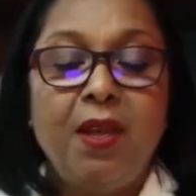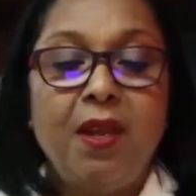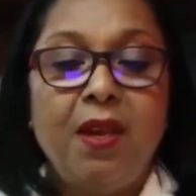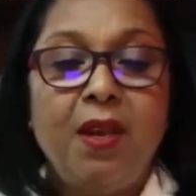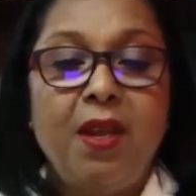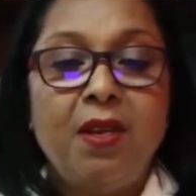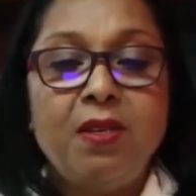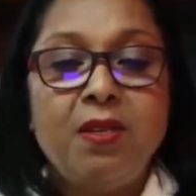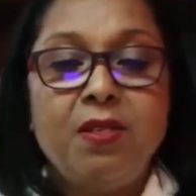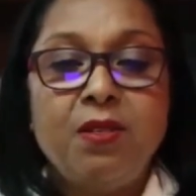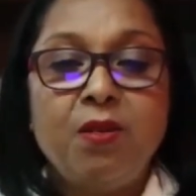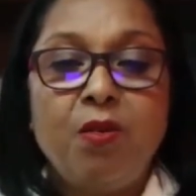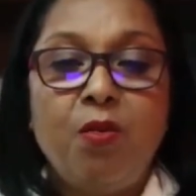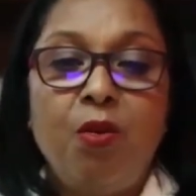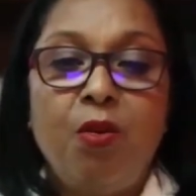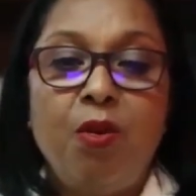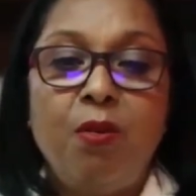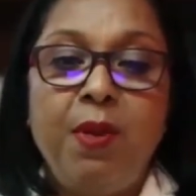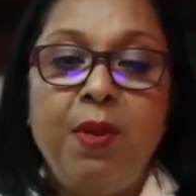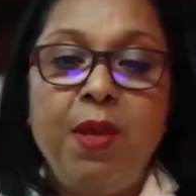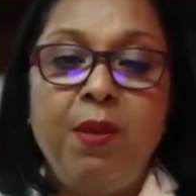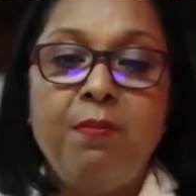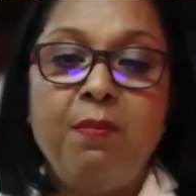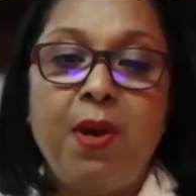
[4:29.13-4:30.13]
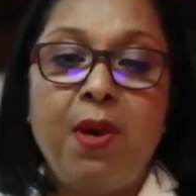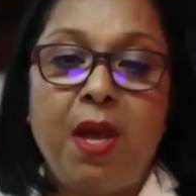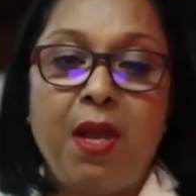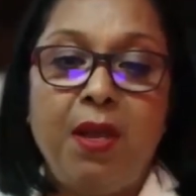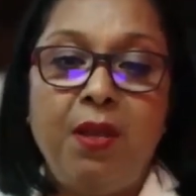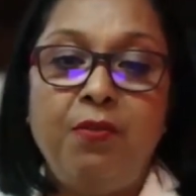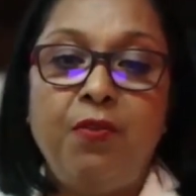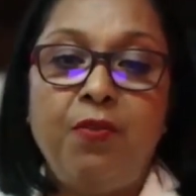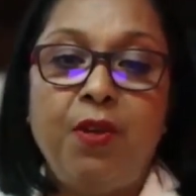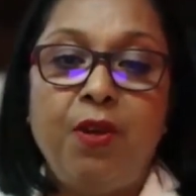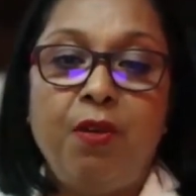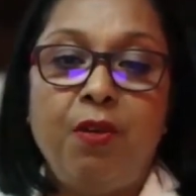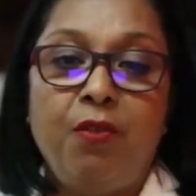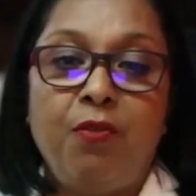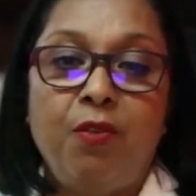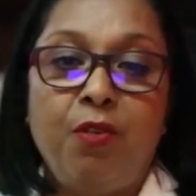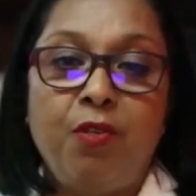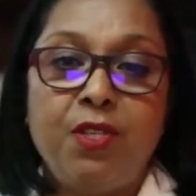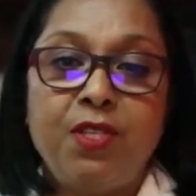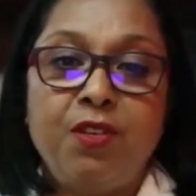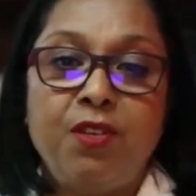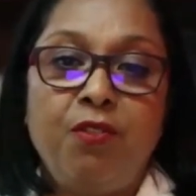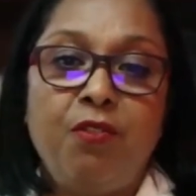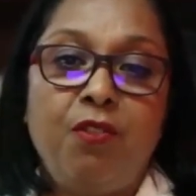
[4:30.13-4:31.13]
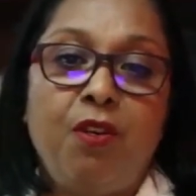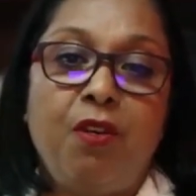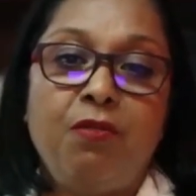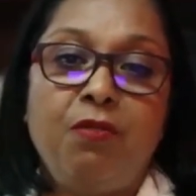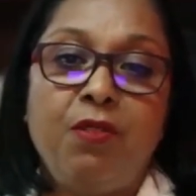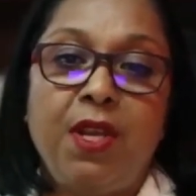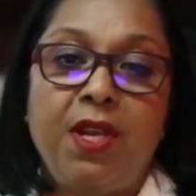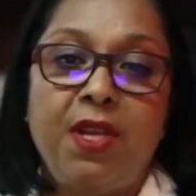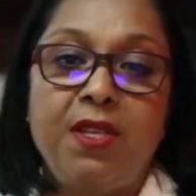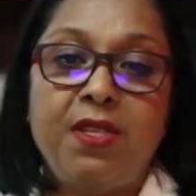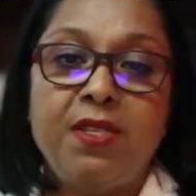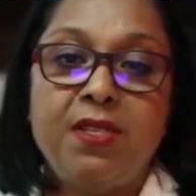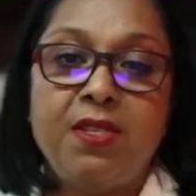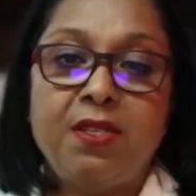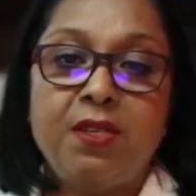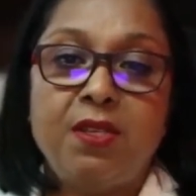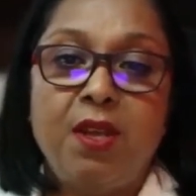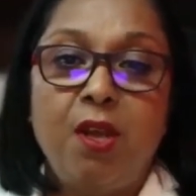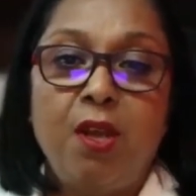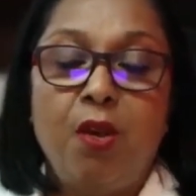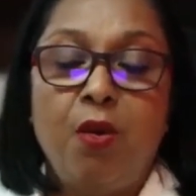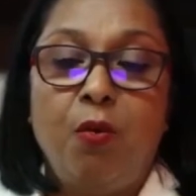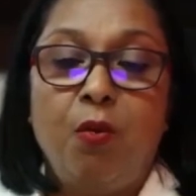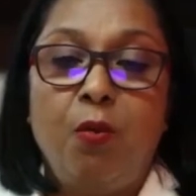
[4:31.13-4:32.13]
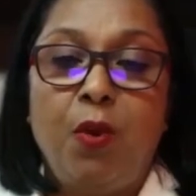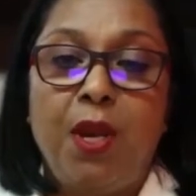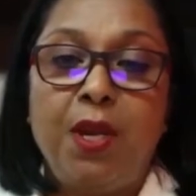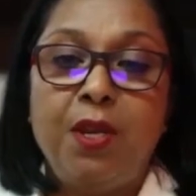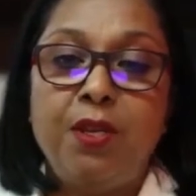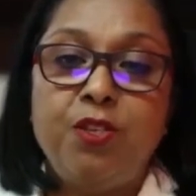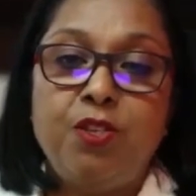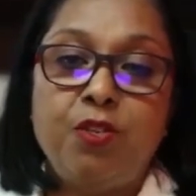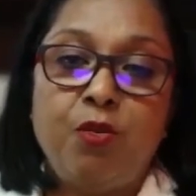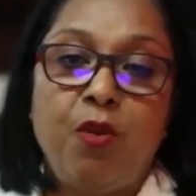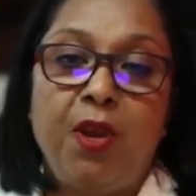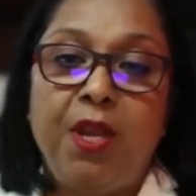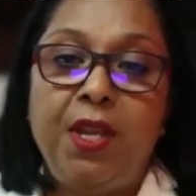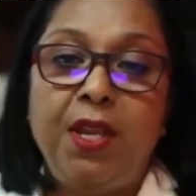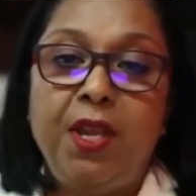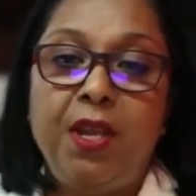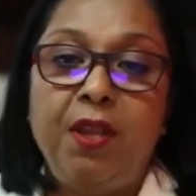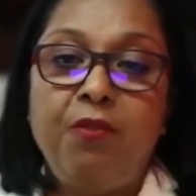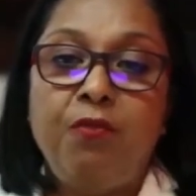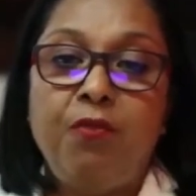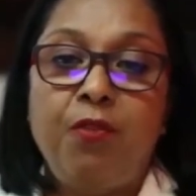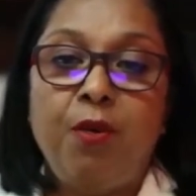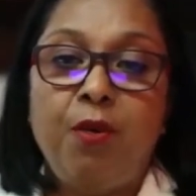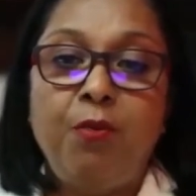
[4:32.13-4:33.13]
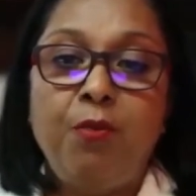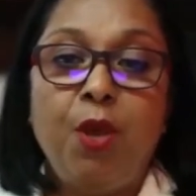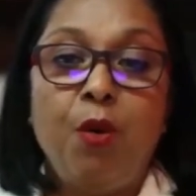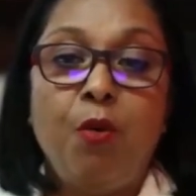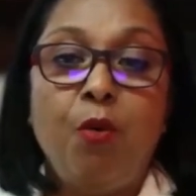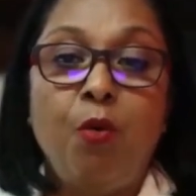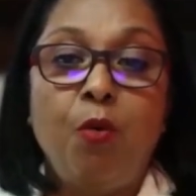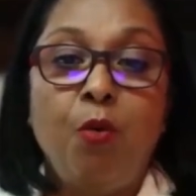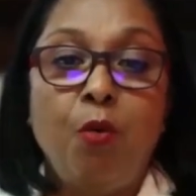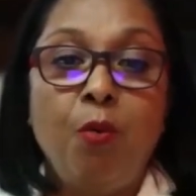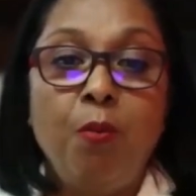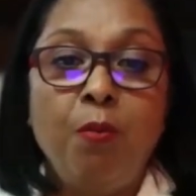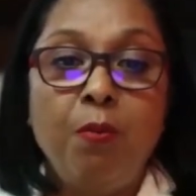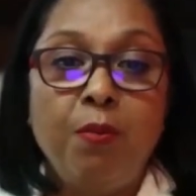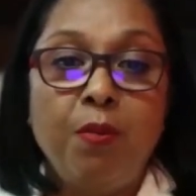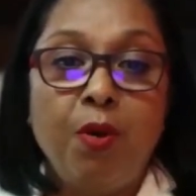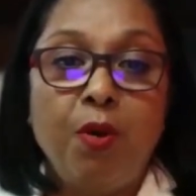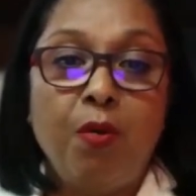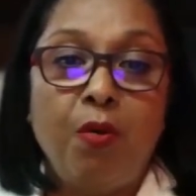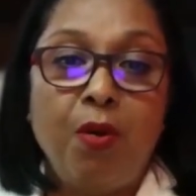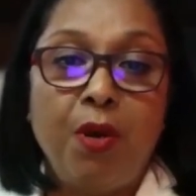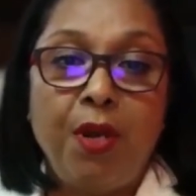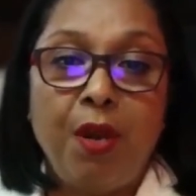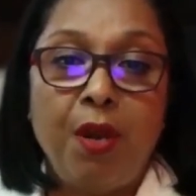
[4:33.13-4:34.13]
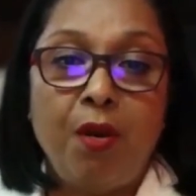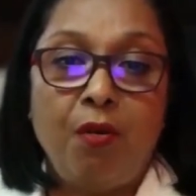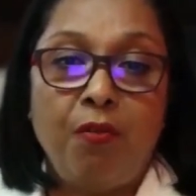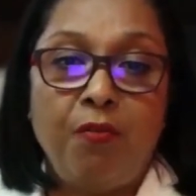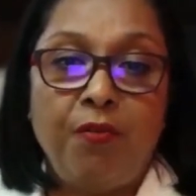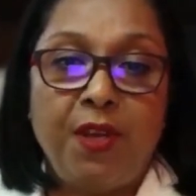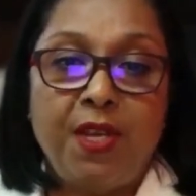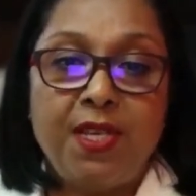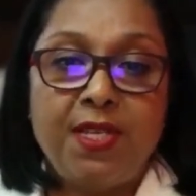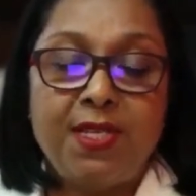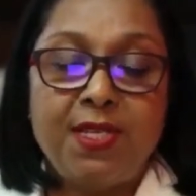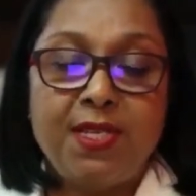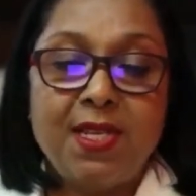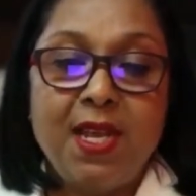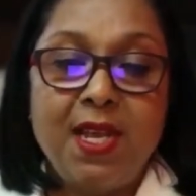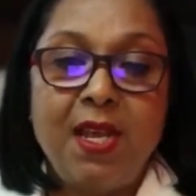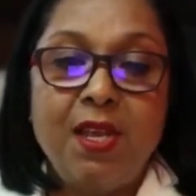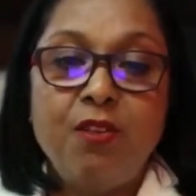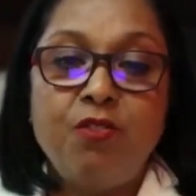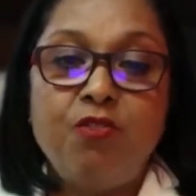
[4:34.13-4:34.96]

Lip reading: Let us all be mindful of our surroundings, whether joining from your home or the office.